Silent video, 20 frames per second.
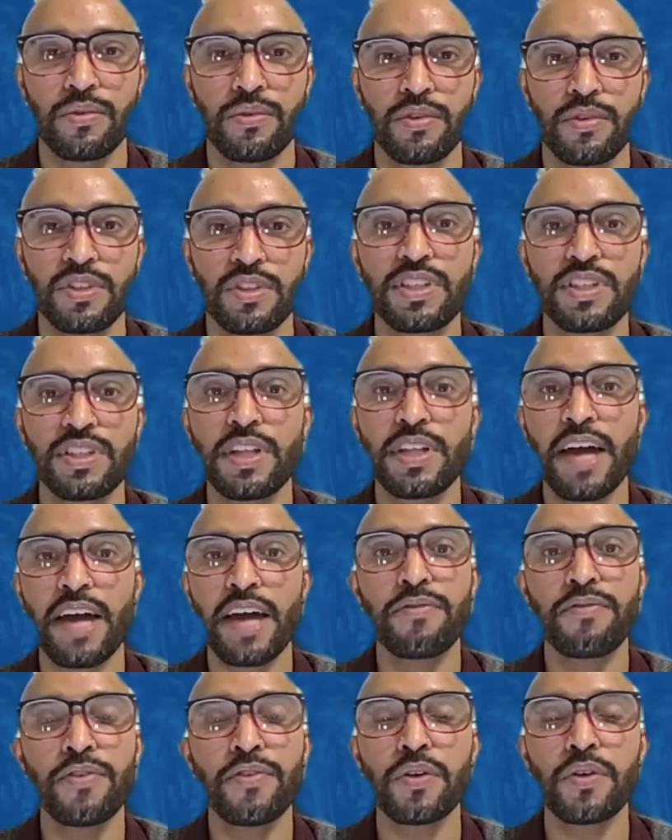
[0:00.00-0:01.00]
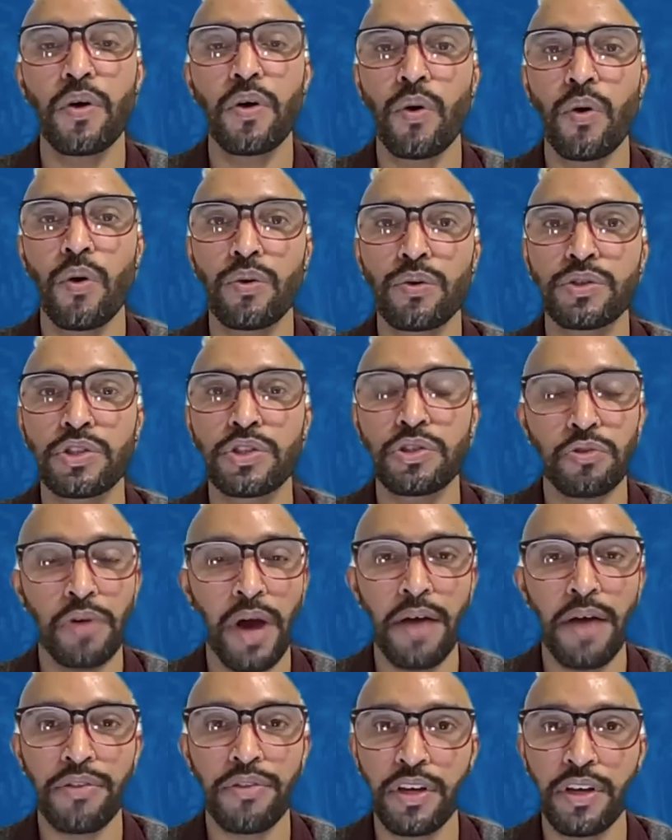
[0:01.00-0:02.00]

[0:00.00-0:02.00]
still had footholds throughout the